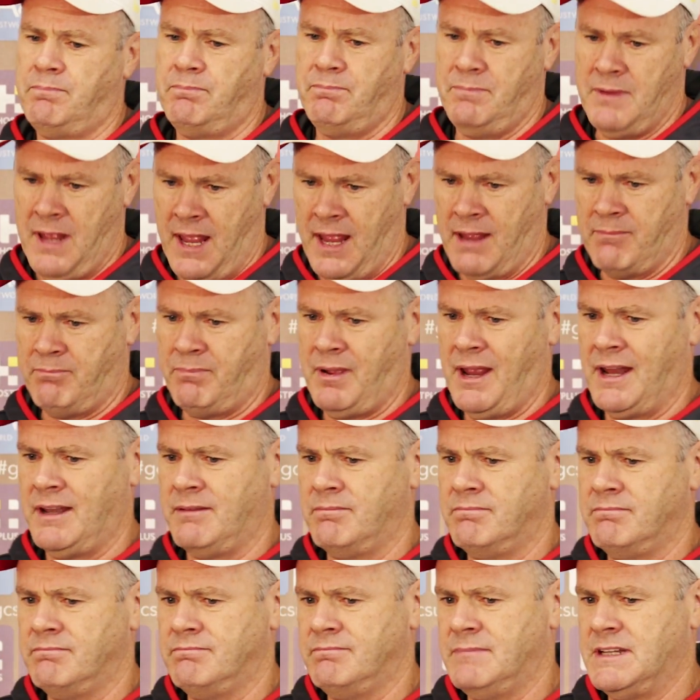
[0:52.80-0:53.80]

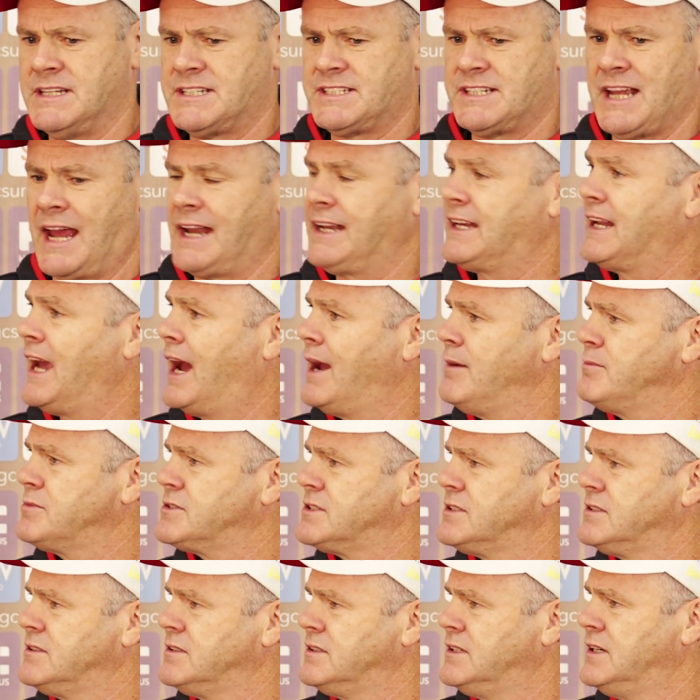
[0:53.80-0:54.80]
Ben missed 8
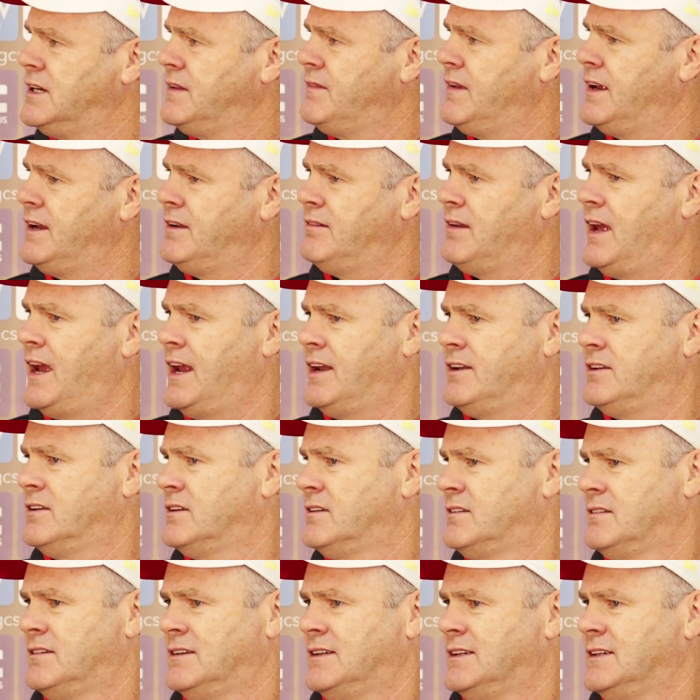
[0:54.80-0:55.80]
games and then had
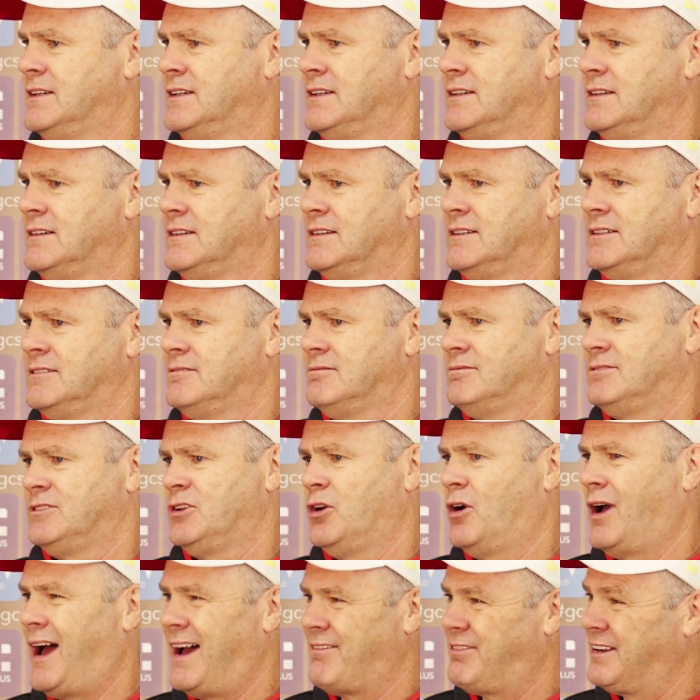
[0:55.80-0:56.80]

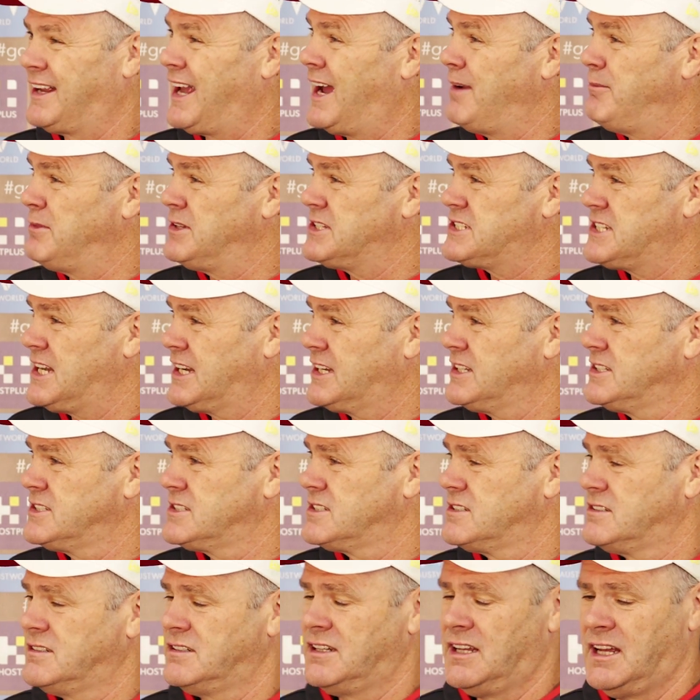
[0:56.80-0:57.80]
half a game in the
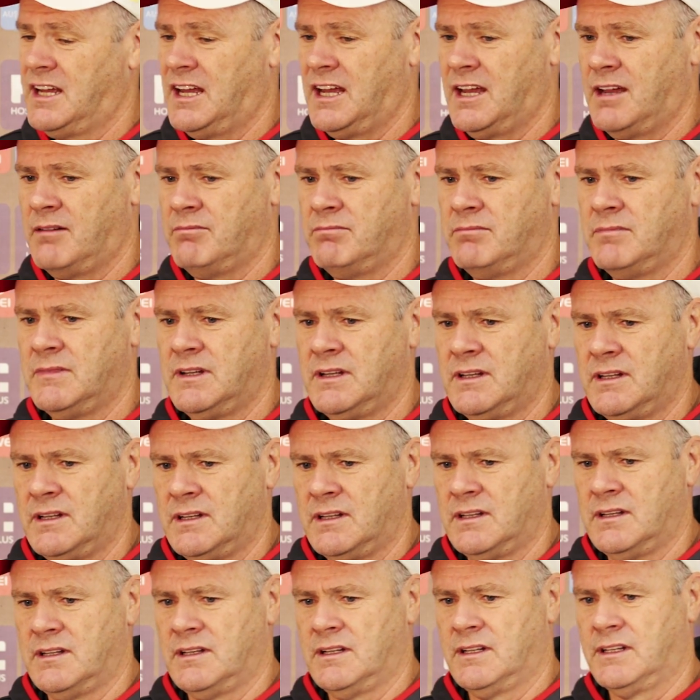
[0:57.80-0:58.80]
seconds.
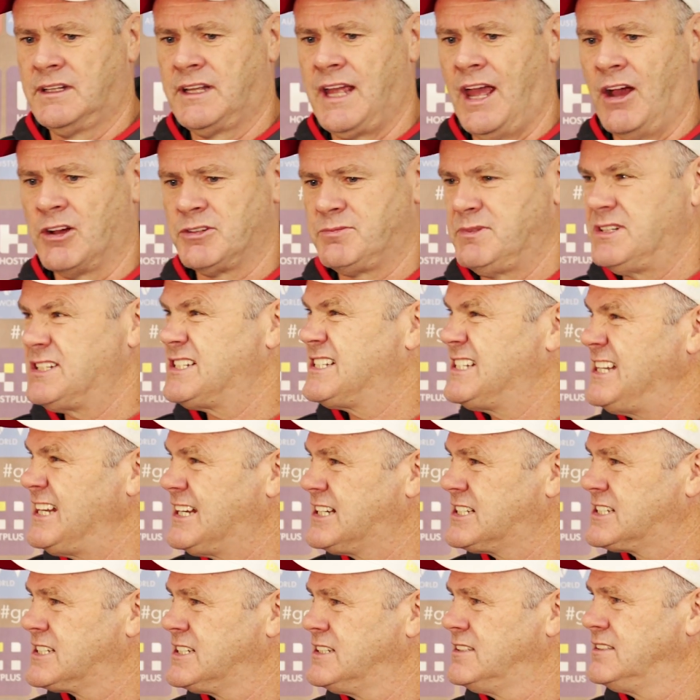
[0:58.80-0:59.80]
Cowell's missed
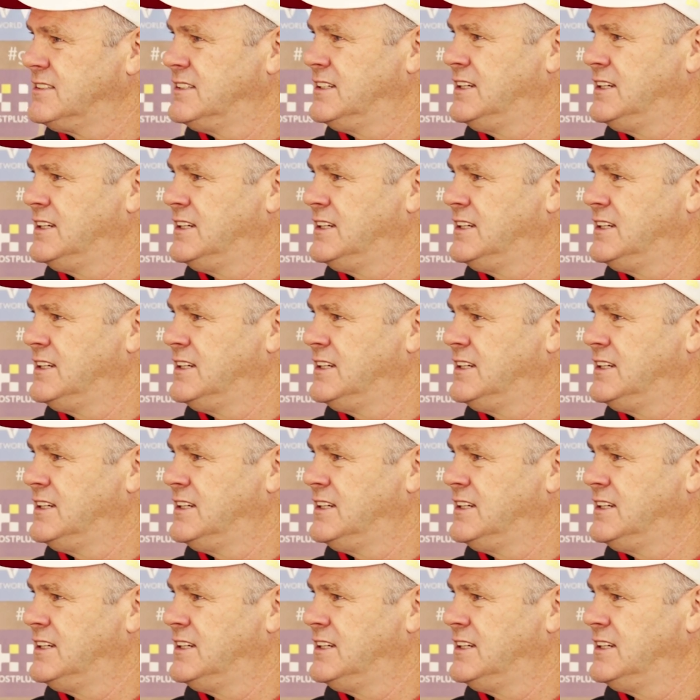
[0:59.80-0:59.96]
6.